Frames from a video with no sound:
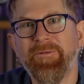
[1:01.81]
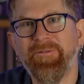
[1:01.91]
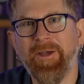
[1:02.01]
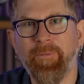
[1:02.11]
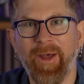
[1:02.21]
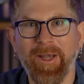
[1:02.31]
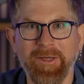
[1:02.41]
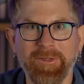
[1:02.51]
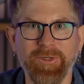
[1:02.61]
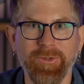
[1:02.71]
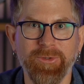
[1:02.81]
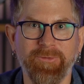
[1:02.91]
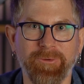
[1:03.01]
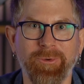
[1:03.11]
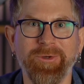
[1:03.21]
In fake backends used
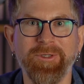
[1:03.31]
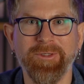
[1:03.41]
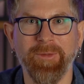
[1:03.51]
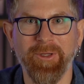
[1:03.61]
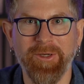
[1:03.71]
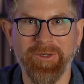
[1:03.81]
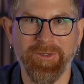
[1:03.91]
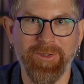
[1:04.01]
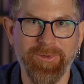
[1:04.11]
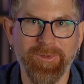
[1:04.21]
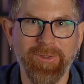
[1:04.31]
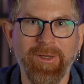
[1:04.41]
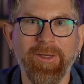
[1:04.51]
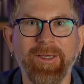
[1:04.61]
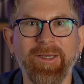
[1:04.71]
for noisy simulations news,
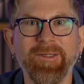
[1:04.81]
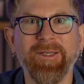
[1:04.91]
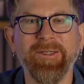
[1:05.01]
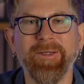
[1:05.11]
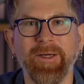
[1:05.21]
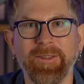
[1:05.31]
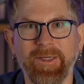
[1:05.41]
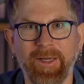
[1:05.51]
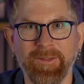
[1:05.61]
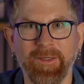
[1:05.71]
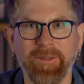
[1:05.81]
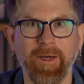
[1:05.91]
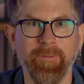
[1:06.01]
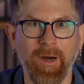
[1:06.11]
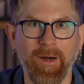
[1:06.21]

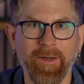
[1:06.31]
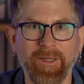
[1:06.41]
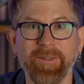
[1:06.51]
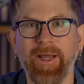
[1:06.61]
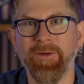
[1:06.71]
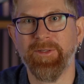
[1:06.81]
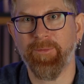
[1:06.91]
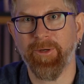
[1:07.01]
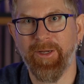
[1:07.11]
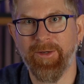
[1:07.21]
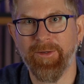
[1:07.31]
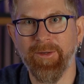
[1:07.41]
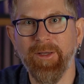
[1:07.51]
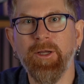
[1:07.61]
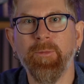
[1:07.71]
qiskit.test.mock is now deprecated.
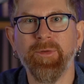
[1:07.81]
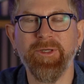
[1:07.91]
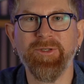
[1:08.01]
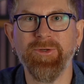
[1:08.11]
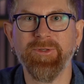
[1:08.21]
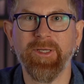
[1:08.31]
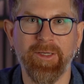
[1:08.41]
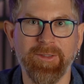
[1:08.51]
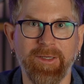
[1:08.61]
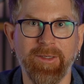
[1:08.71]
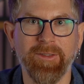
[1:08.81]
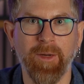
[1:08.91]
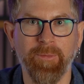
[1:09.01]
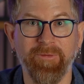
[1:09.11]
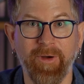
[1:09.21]
Please use
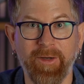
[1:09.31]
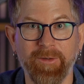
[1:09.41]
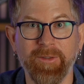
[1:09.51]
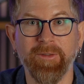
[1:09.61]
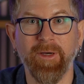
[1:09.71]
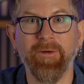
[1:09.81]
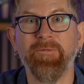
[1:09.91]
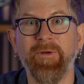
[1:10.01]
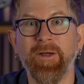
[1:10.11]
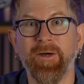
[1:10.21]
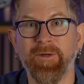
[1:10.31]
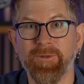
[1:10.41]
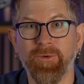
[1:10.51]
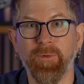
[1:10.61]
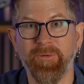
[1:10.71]
qiskit.providers.fake
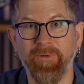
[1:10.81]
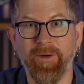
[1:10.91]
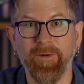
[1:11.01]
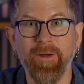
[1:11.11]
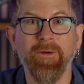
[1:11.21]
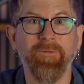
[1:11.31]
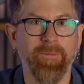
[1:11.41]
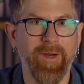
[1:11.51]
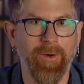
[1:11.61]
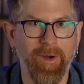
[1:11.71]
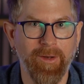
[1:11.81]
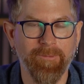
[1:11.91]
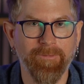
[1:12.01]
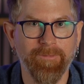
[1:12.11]
underscore provider from now on.